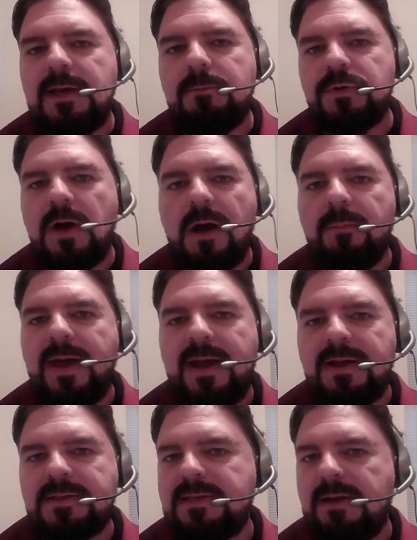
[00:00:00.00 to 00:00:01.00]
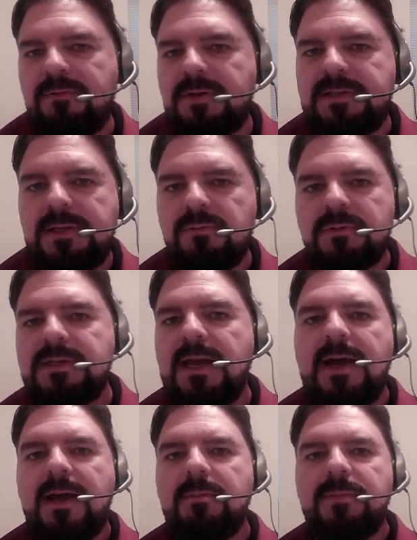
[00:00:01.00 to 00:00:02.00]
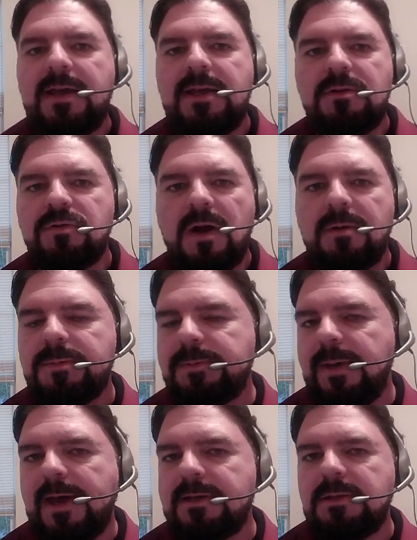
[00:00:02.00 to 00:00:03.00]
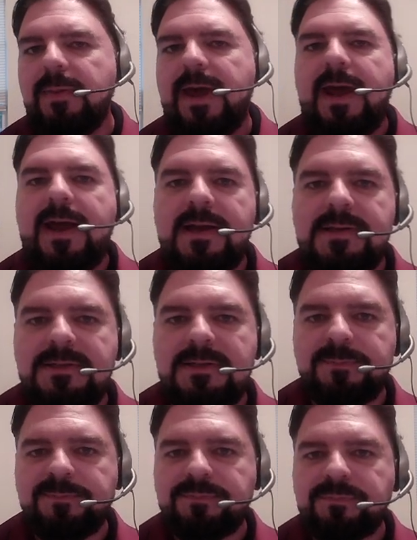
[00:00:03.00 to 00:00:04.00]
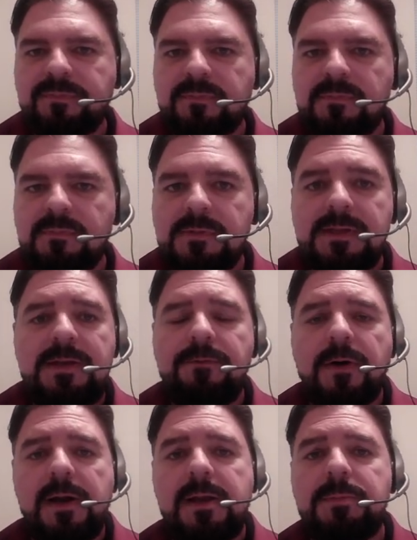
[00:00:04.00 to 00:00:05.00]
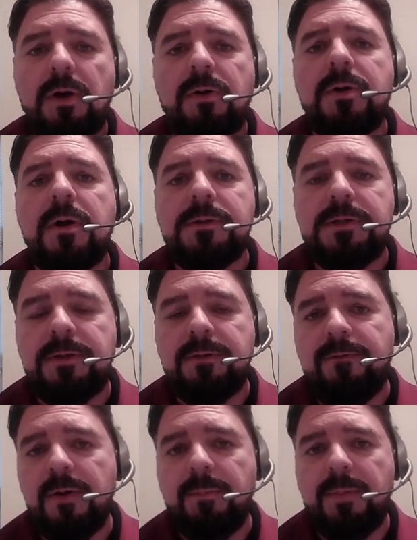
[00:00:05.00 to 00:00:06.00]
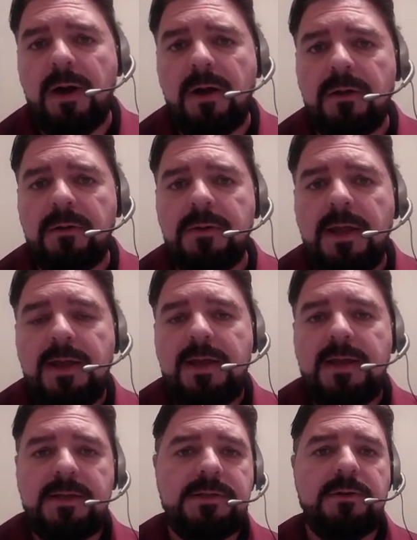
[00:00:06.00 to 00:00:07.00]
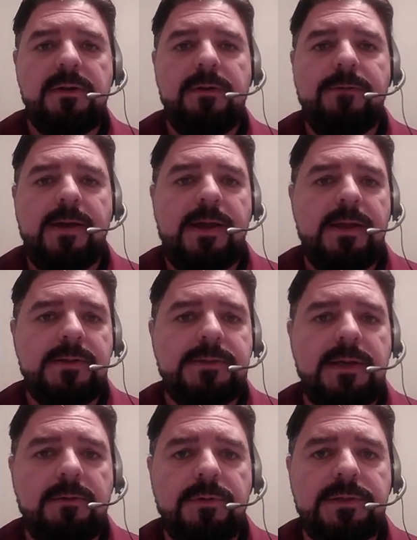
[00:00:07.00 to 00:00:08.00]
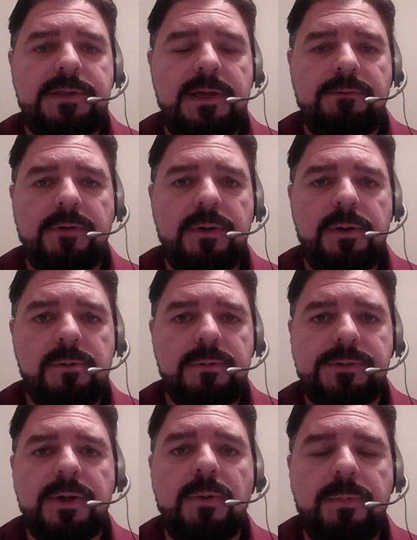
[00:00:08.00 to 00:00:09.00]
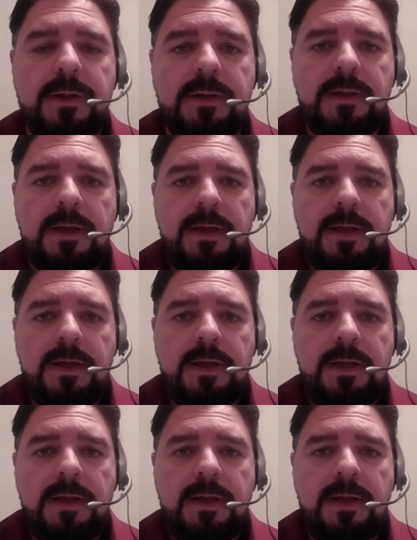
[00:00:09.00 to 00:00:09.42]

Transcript: dropbacks every single time that he drops back to pass, and for him to hold on to the football until he finds a receiver who is open.